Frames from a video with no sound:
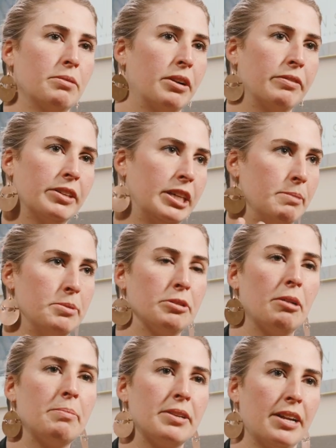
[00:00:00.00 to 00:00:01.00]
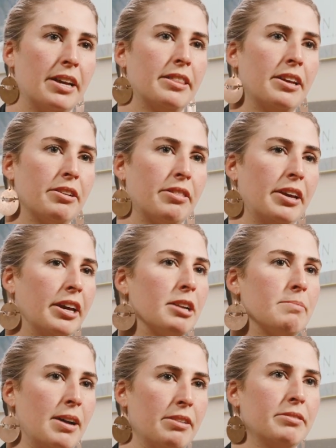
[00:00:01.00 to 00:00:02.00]
whatever keeps you up at night that you're thinking
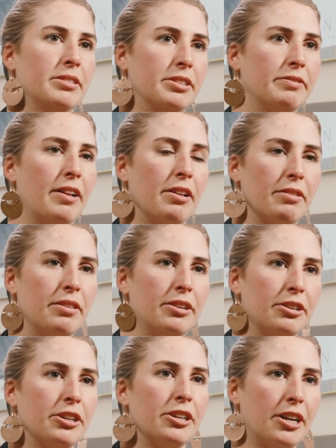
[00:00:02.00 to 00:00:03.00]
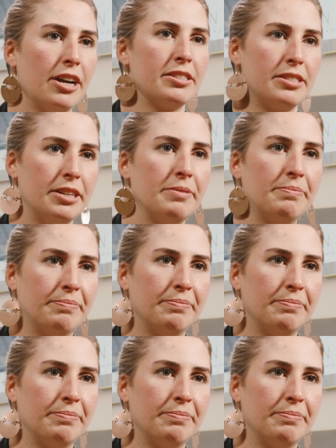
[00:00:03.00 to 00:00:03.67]
about, and to follow your curiosity.